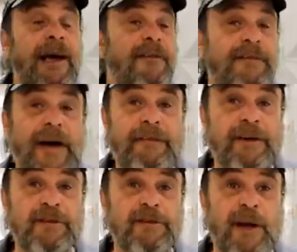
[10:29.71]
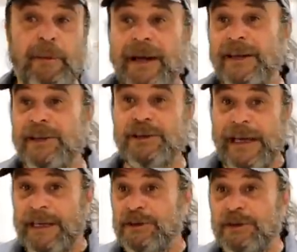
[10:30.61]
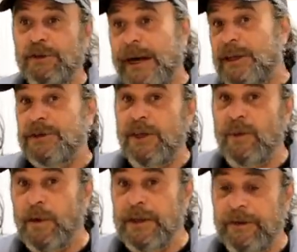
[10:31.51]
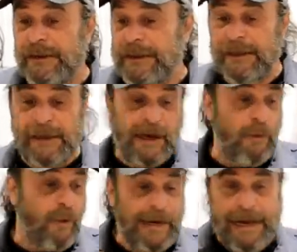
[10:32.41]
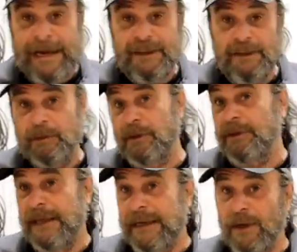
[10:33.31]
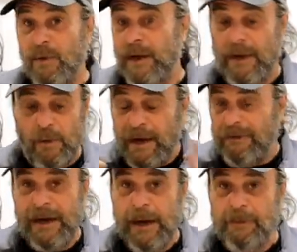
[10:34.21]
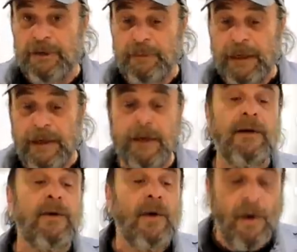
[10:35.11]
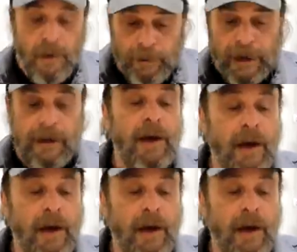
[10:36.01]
5 years from now, am I going to change direction on the one that I already did? And I want to add something to take it away or whatever it happens to be. By